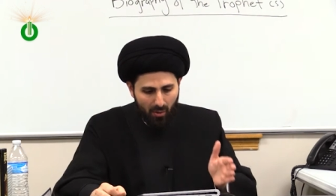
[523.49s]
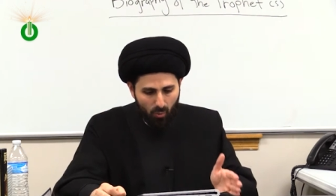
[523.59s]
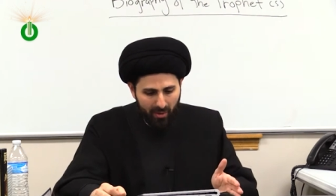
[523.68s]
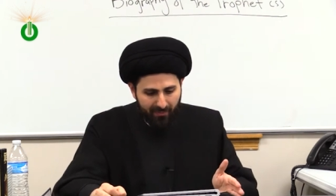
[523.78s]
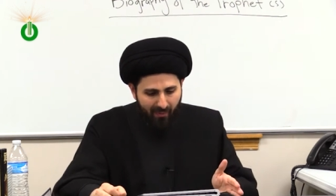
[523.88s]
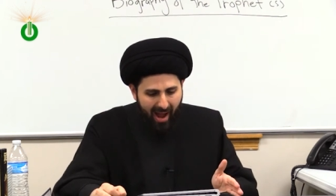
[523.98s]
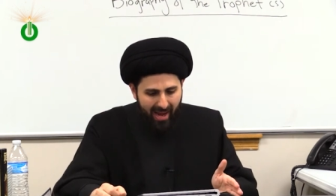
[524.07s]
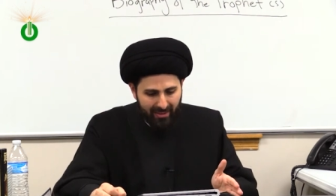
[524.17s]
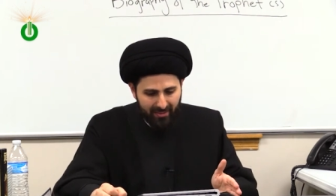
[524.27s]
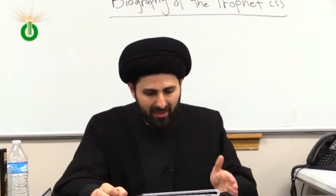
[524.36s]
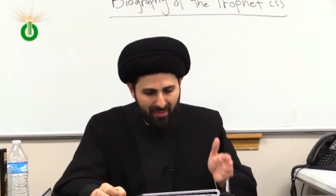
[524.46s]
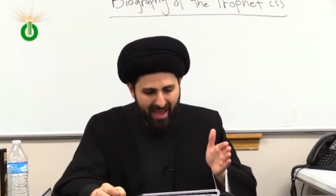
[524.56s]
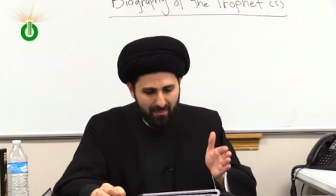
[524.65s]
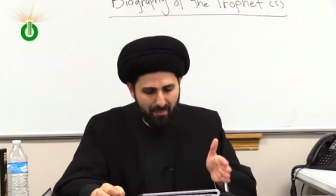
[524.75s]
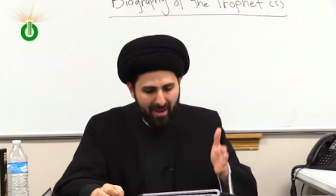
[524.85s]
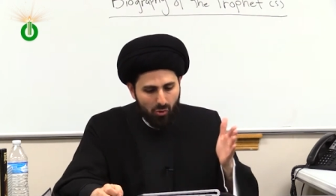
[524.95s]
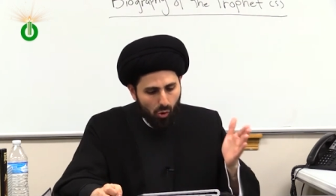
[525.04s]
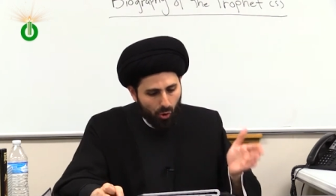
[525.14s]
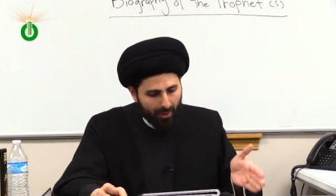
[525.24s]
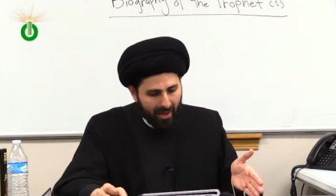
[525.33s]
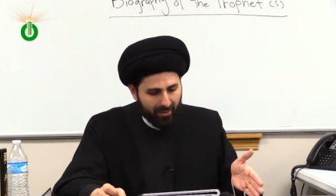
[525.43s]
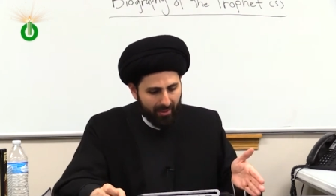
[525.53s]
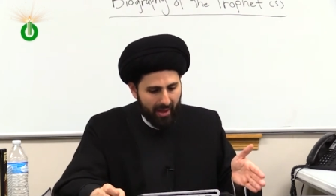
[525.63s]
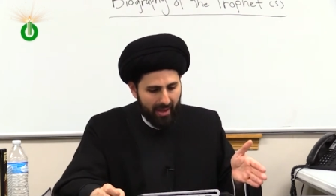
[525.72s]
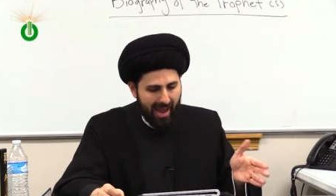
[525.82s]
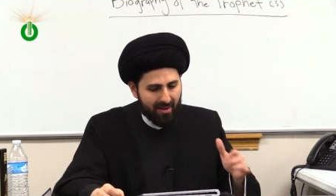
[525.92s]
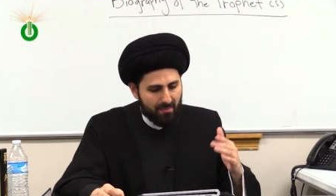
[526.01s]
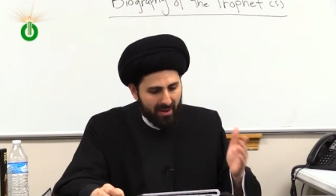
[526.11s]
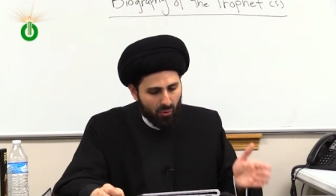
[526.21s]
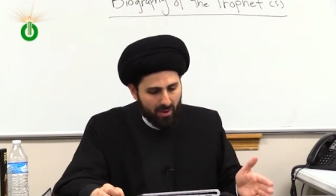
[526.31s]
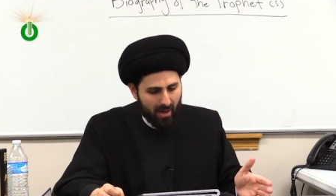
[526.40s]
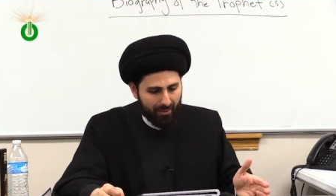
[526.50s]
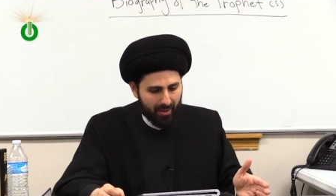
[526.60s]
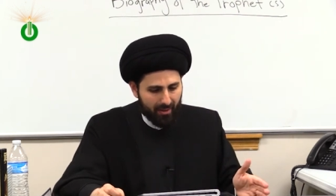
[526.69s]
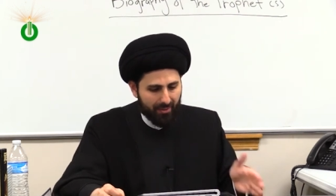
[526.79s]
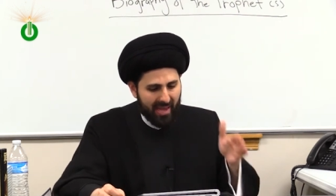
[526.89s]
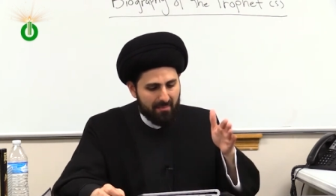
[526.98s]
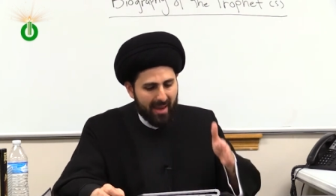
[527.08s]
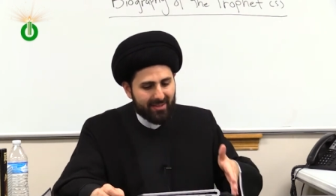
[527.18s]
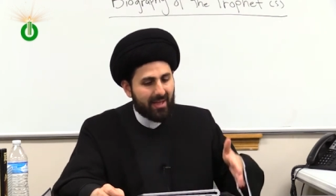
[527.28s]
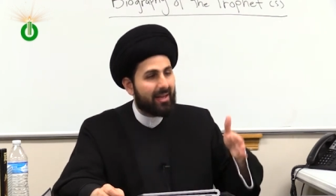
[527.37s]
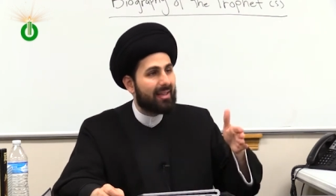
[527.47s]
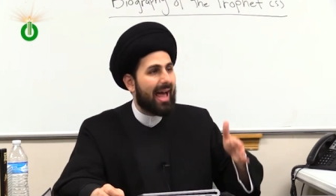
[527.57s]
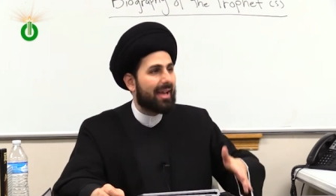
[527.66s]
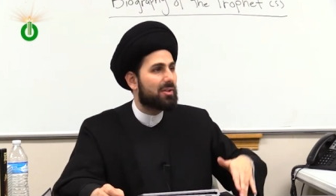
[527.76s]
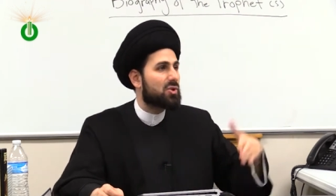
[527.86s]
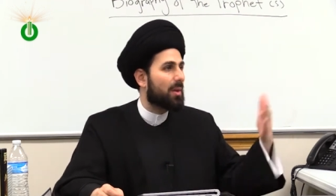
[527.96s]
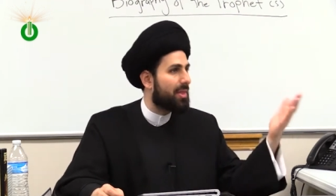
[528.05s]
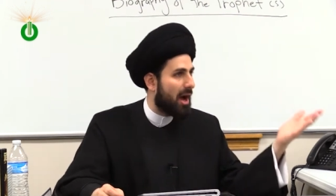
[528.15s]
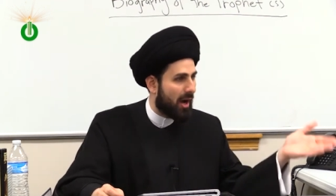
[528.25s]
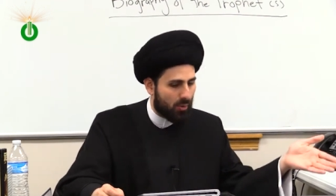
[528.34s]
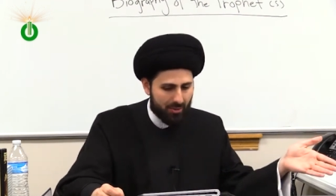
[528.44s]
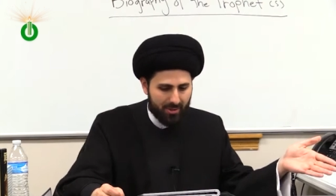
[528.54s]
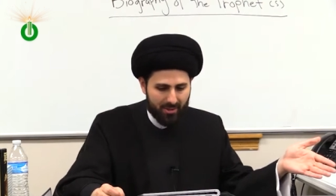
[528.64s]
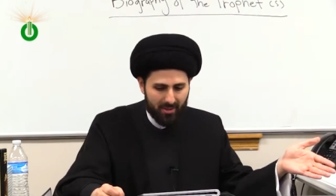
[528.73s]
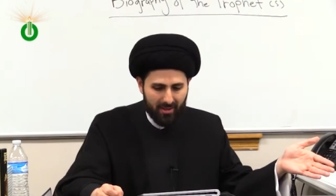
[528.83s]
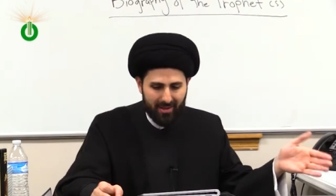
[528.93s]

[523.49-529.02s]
we find that Banu Qurayza and Banu Nadir, they made an alliance with the Aus,